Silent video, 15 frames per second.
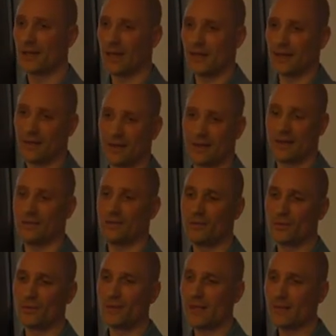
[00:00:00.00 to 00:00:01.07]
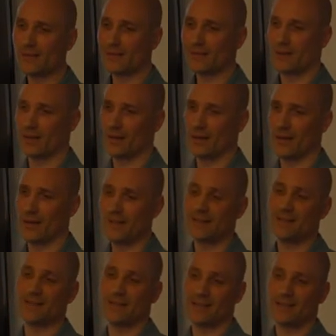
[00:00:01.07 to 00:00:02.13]
And if you do this,
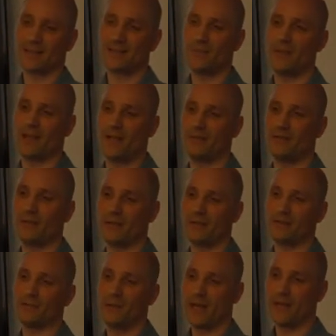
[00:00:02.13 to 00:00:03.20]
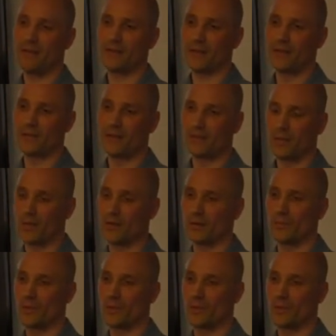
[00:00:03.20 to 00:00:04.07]
Alice is exactly behaving as an oracle,